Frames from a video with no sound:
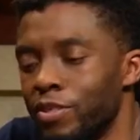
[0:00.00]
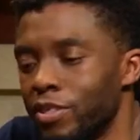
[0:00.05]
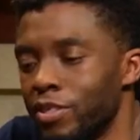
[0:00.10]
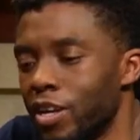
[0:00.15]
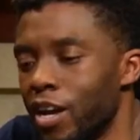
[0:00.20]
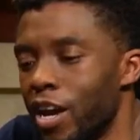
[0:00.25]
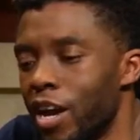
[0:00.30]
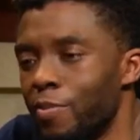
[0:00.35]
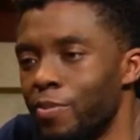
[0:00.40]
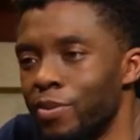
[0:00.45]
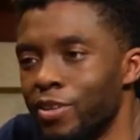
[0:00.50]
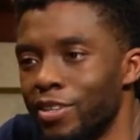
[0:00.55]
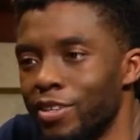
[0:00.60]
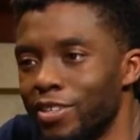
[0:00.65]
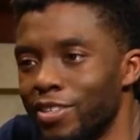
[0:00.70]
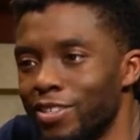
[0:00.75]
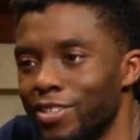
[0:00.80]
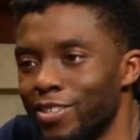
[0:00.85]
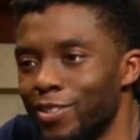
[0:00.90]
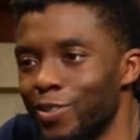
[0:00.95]
just happy.
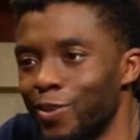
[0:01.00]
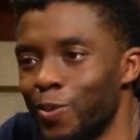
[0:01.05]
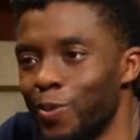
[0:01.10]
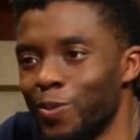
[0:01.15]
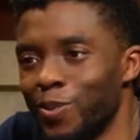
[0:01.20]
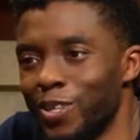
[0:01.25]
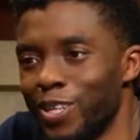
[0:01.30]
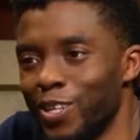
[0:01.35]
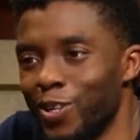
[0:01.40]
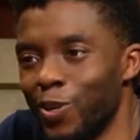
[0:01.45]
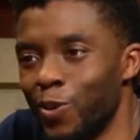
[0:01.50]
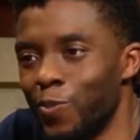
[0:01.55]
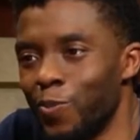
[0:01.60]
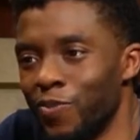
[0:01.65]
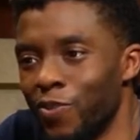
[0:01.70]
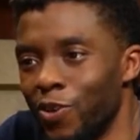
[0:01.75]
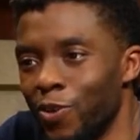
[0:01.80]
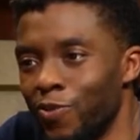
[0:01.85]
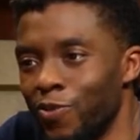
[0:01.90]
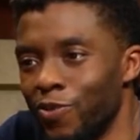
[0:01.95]
You know what I'm saying?
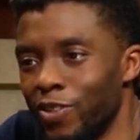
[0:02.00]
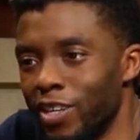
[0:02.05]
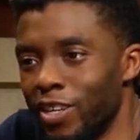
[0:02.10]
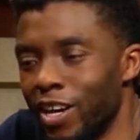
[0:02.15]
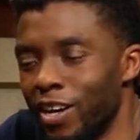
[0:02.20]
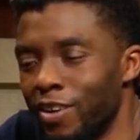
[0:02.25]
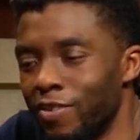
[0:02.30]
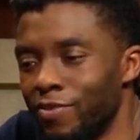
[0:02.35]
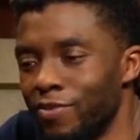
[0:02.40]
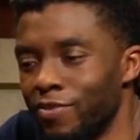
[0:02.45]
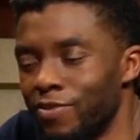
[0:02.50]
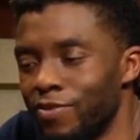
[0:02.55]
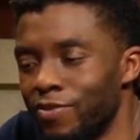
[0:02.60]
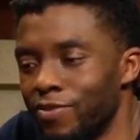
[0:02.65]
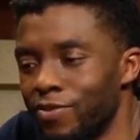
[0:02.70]
Hopefully I've,